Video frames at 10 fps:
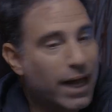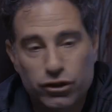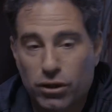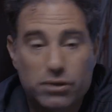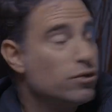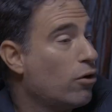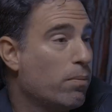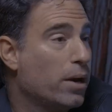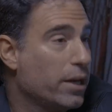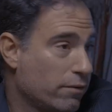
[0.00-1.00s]
I trust
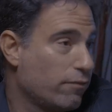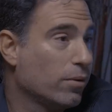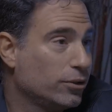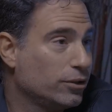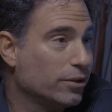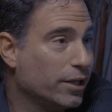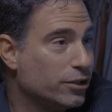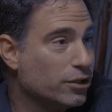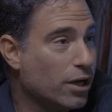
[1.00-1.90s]
nobody, unfortunately,